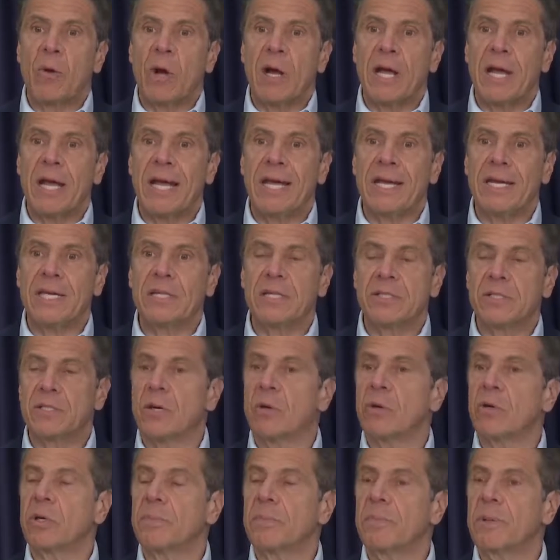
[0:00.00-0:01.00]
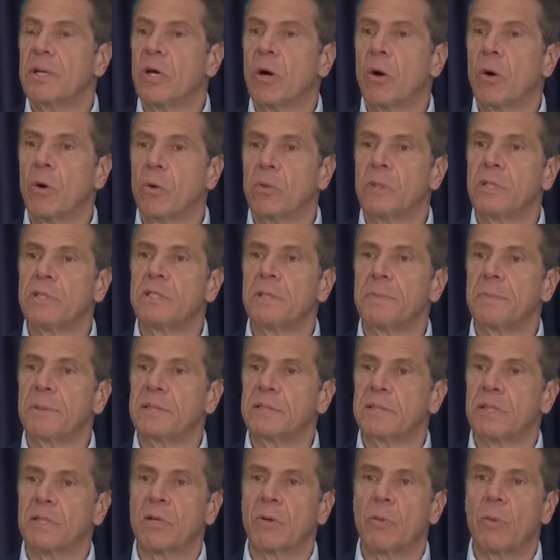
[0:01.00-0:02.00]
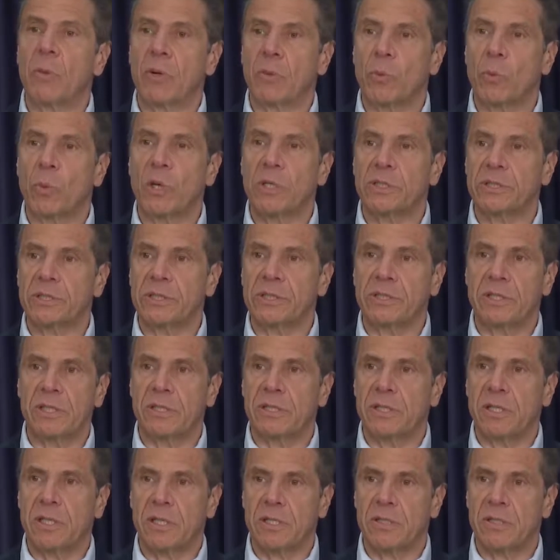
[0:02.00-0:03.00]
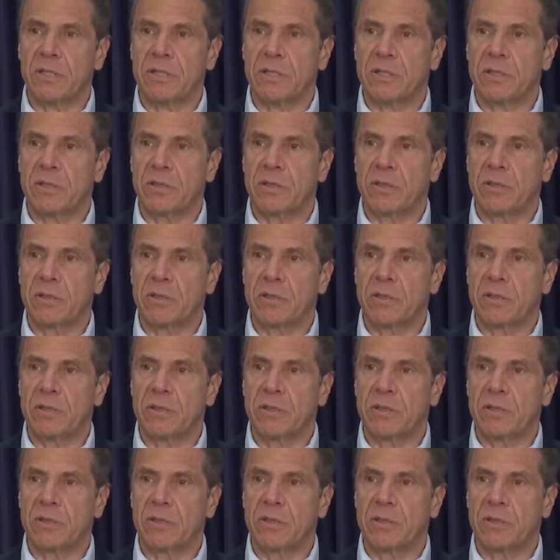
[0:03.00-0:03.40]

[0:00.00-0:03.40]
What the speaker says: It is going to be wholly dependent on what Washington does.